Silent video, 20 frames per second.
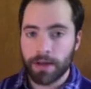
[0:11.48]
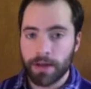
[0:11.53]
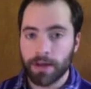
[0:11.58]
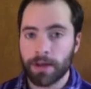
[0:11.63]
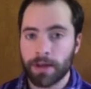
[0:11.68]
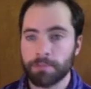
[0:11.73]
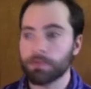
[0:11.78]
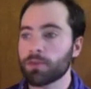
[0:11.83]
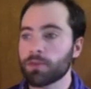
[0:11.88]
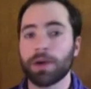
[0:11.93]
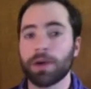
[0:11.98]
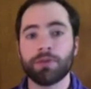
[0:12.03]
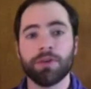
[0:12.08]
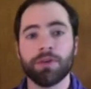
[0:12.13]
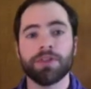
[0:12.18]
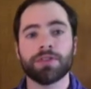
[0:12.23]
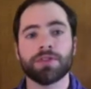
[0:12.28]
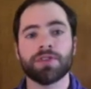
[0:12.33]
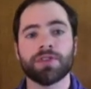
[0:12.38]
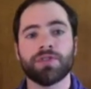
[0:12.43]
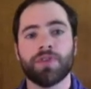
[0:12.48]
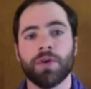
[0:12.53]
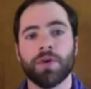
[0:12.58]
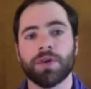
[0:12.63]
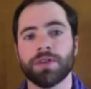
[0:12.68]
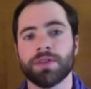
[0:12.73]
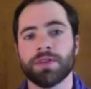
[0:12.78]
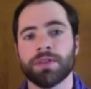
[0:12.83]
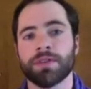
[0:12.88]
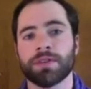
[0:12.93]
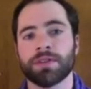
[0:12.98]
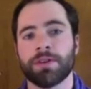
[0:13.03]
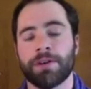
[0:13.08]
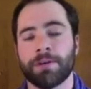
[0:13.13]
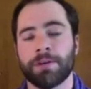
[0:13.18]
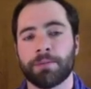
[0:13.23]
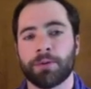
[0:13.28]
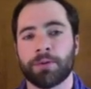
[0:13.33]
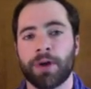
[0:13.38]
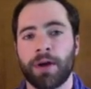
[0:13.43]
So my research focuses
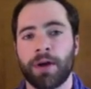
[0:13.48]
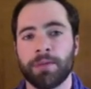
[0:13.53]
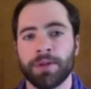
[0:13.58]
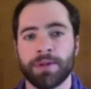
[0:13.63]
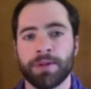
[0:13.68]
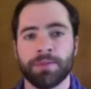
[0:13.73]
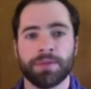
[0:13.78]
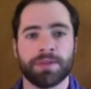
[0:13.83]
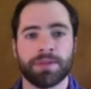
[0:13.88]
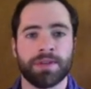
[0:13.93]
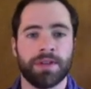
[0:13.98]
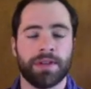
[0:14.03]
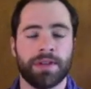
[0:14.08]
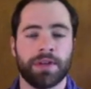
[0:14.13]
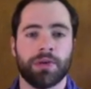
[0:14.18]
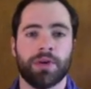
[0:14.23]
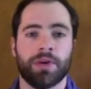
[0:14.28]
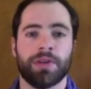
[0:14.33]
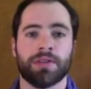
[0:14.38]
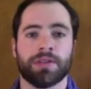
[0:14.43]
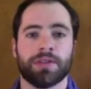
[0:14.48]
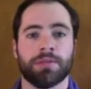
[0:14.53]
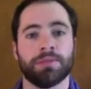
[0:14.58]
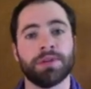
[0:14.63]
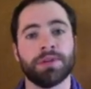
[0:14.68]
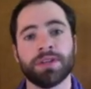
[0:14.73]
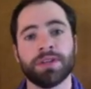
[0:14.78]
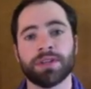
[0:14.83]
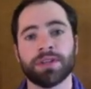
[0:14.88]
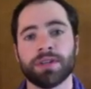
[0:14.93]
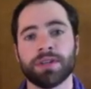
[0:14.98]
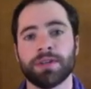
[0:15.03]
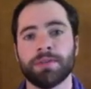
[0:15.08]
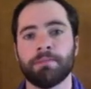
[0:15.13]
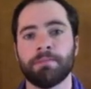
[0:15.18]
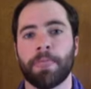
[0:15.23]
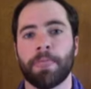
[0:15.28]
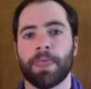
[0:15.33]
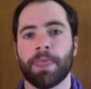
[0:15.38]
on problems dealing with completion,